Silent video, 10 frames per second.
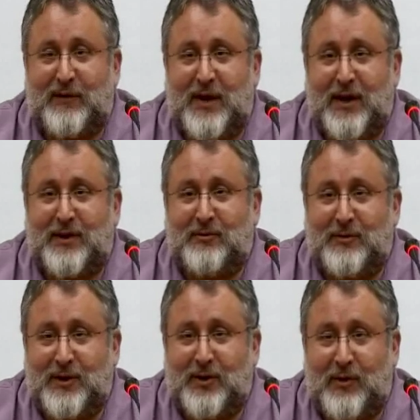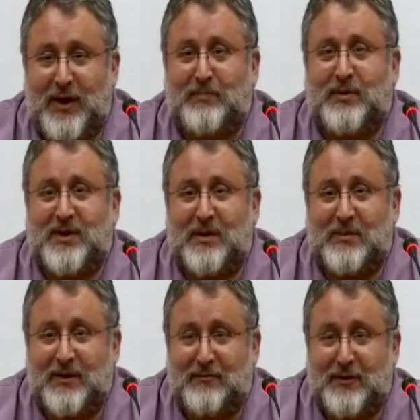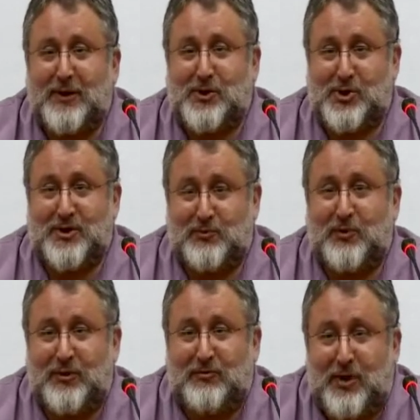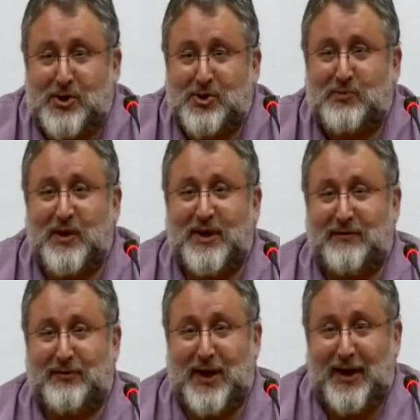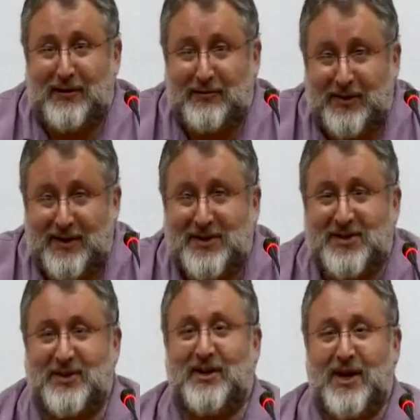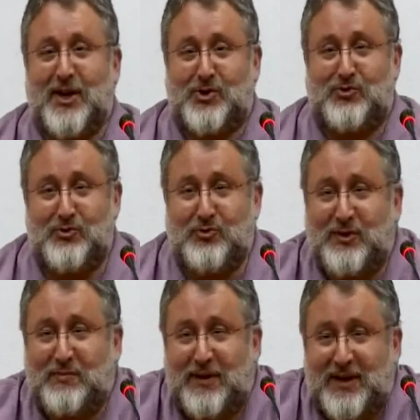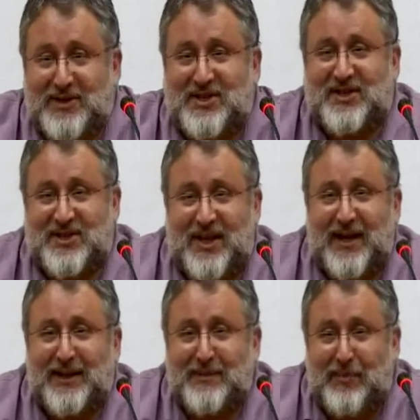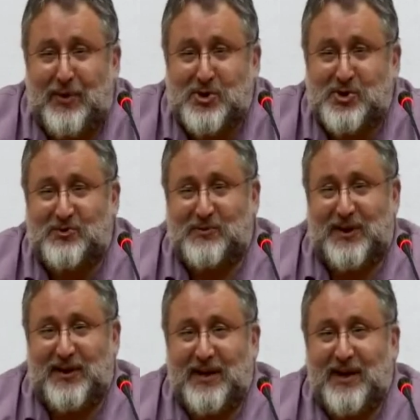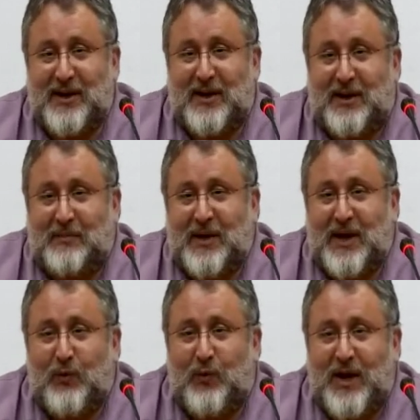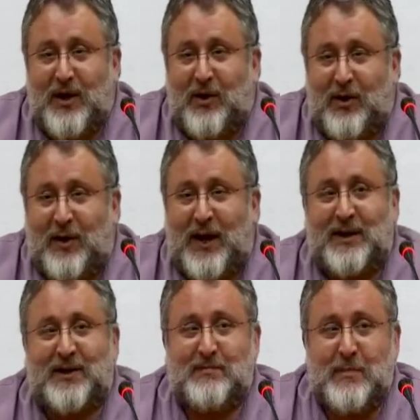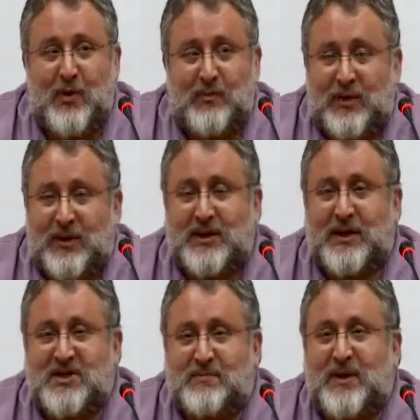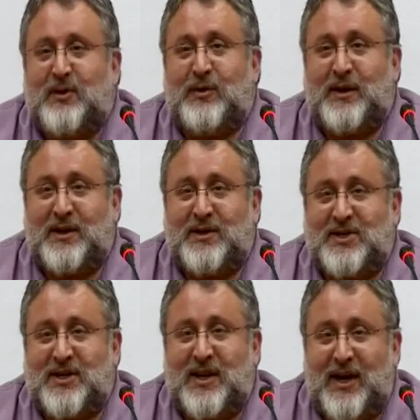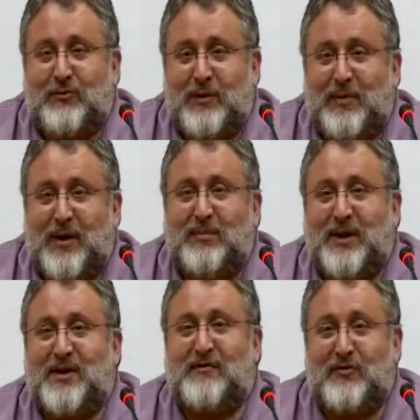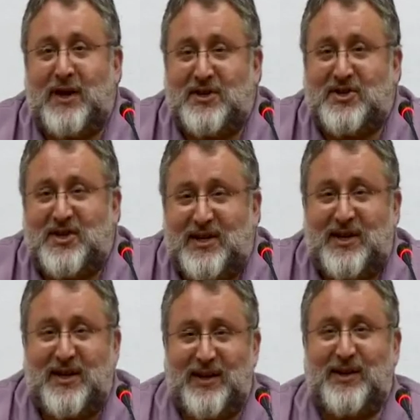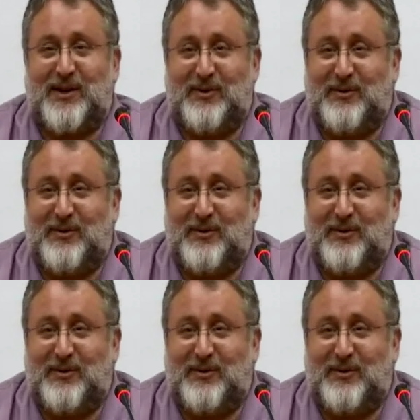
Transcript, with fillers: of Catherine the Great, Potemkin villages were the Russian way of life. Right? It's a truth, but it's a slightly partial one. Um, we are at the moment experiencing a republic of rent seeking in the